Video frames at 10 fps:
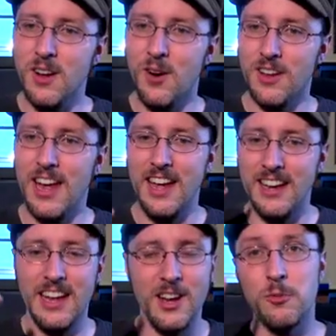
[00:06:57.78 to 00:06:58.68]
okay,
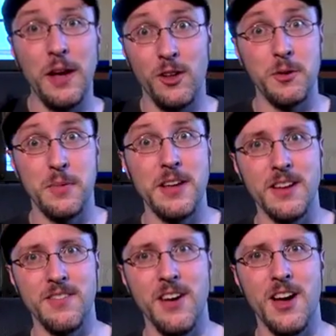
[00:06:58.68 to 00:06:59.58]
and here's my other
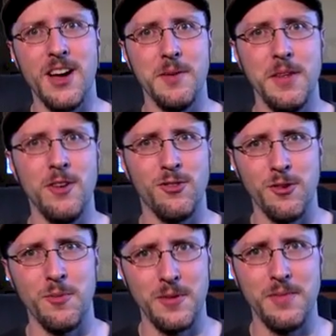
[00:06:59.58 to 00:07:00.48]
big
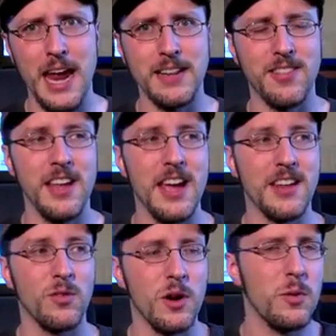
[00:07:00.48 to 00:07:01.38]
issue at the end.